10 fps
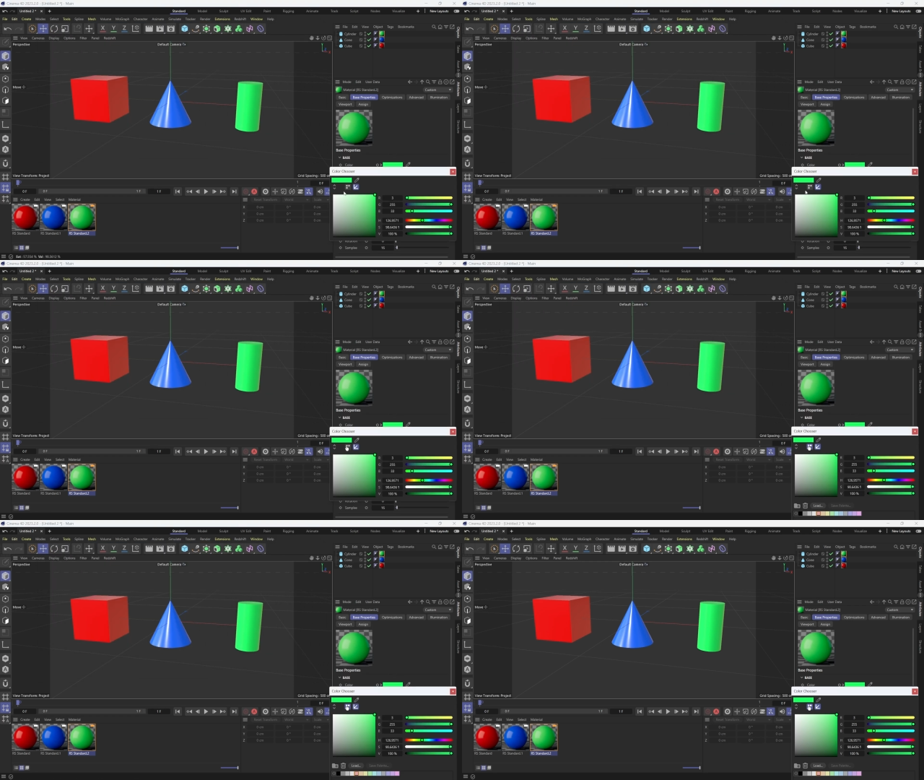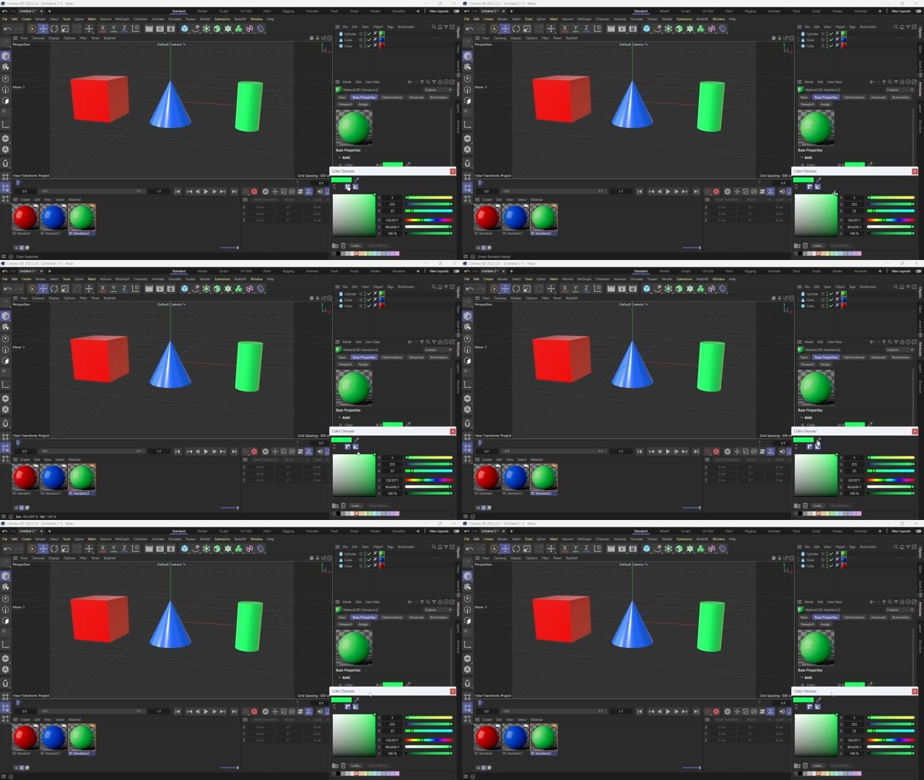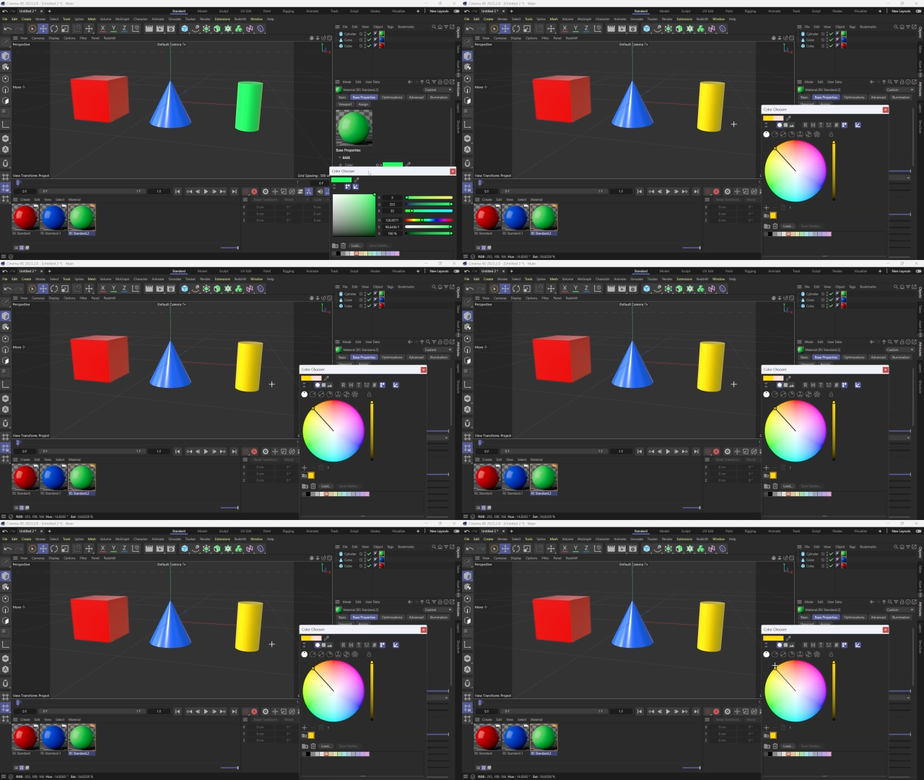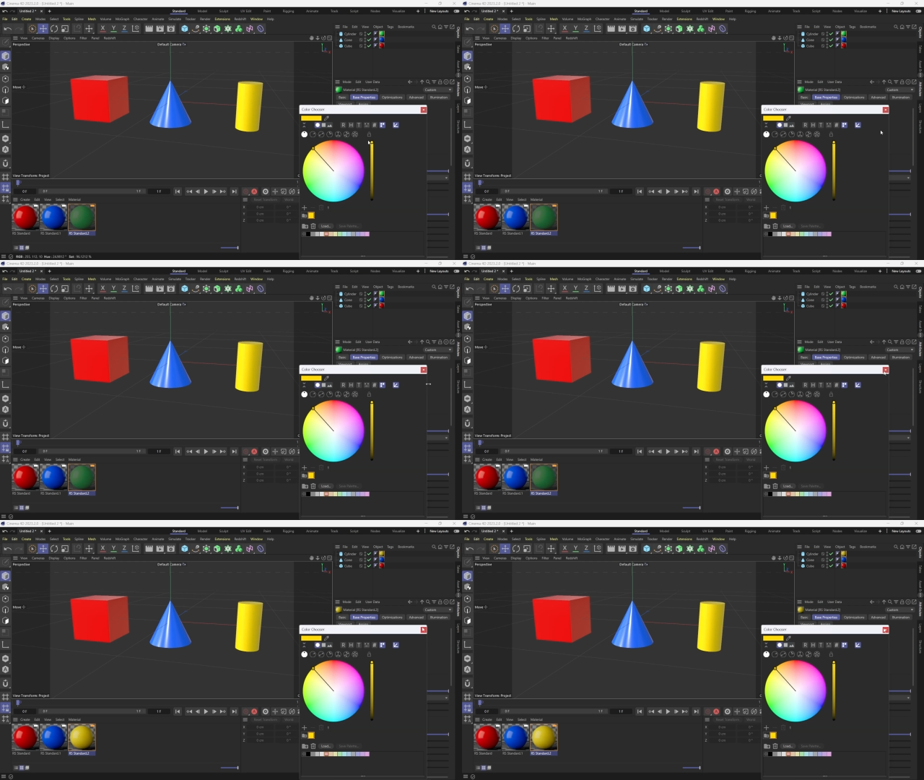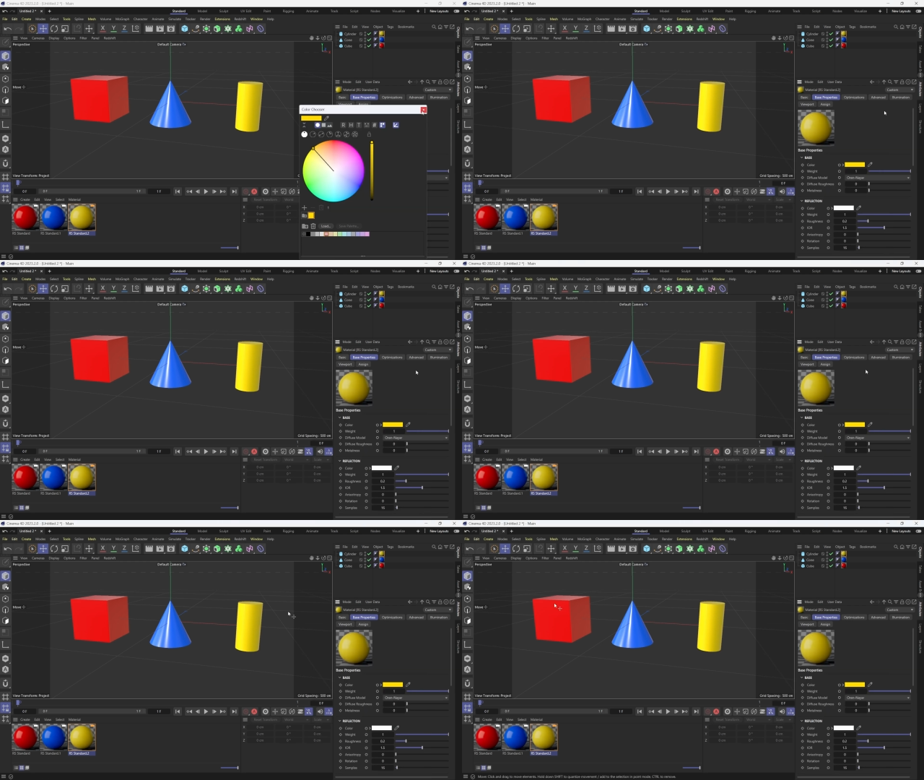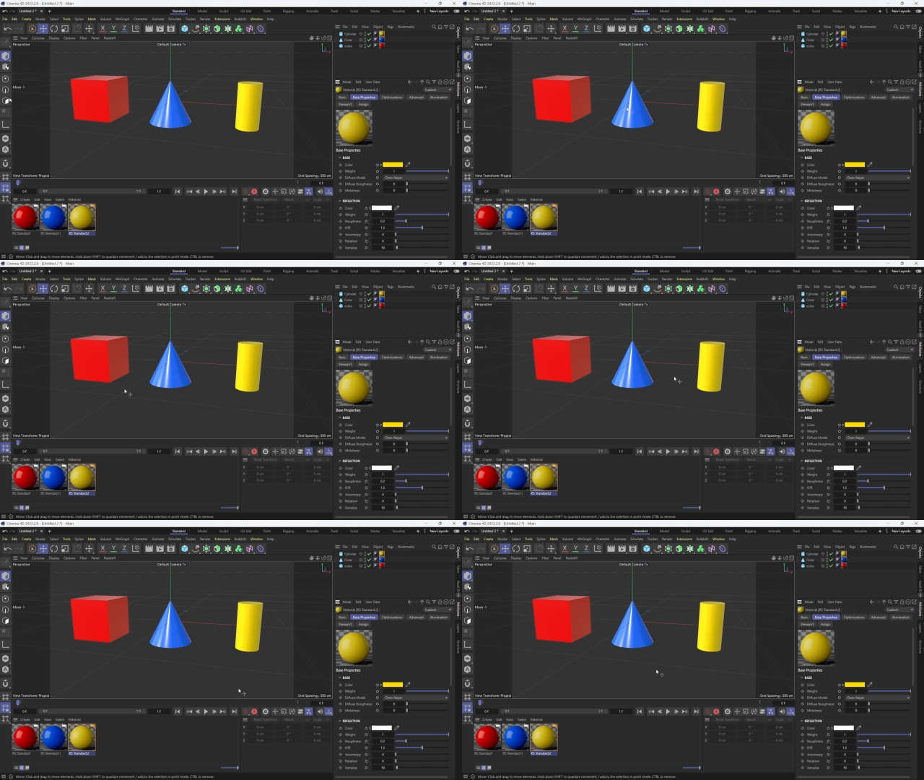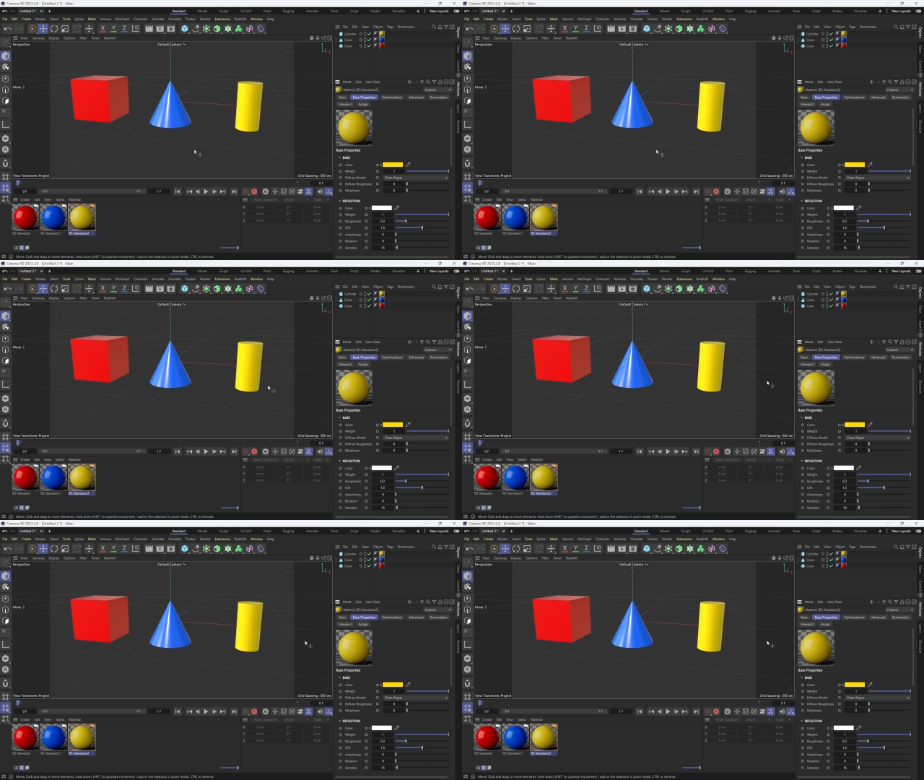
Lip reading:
Nobody's mouth can be seen.